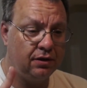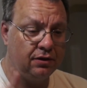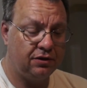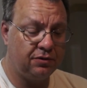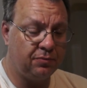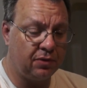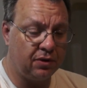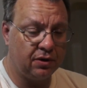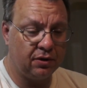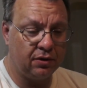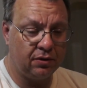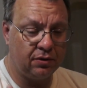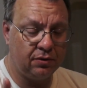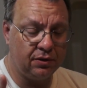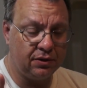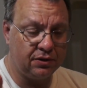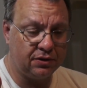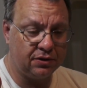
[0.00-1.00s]

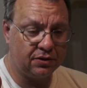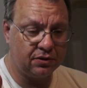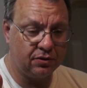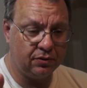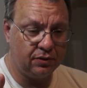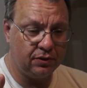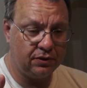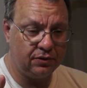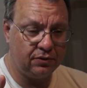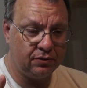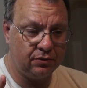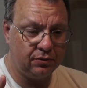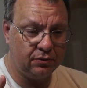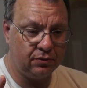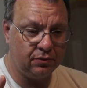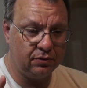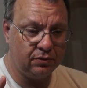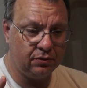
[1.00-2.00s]
Tomorrow it's going to
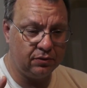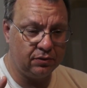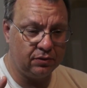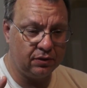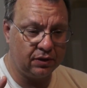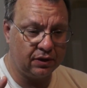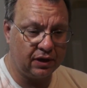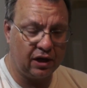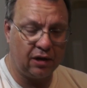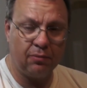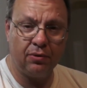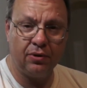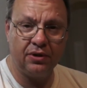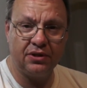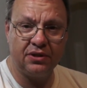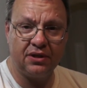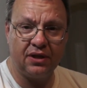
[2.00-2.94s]
the Cowboys